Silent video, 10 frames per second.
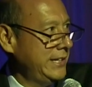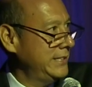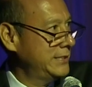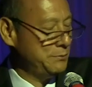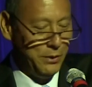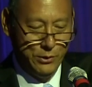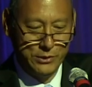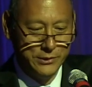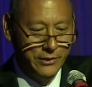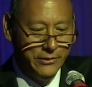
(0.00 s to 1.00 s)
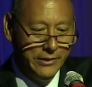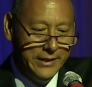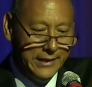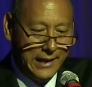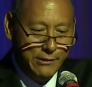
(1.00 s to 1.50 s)
think he smokes. So
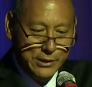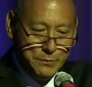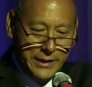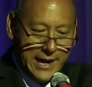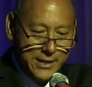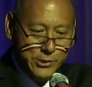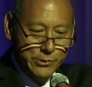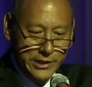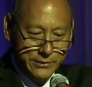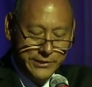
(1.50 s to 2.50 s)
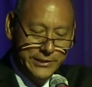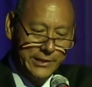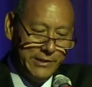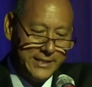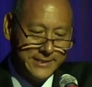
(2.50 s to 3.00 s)
I always put ashtrays with
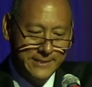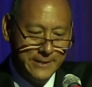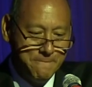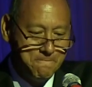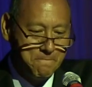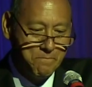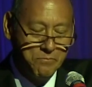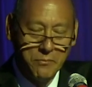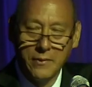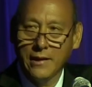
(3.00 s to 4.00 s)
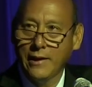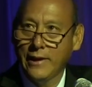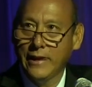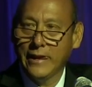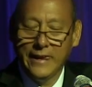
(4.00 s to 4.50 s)
cigarettes in there.
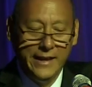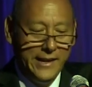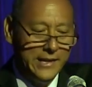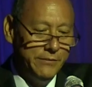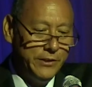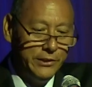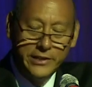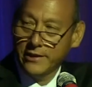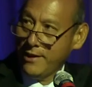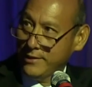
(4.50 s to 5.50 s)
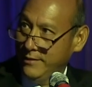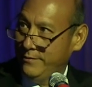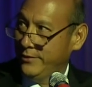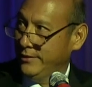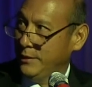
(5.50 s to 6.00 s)
And if you look at all
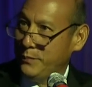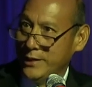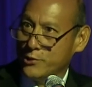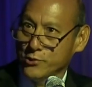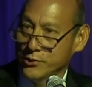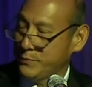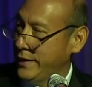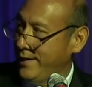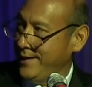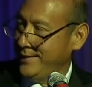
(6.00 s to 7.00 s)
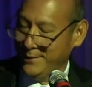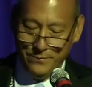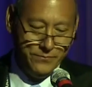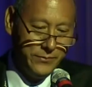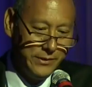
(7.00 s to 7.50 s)
the, the pictures behind
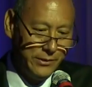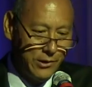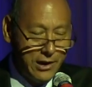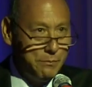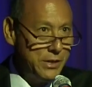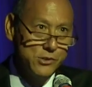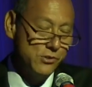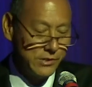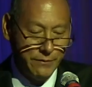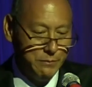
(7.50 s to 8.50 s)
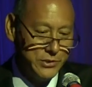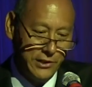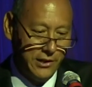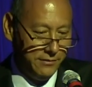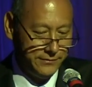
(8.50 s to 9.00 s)
him, they're all pictures of
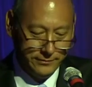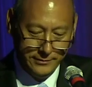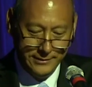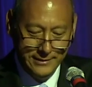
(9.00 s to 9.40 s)
himself.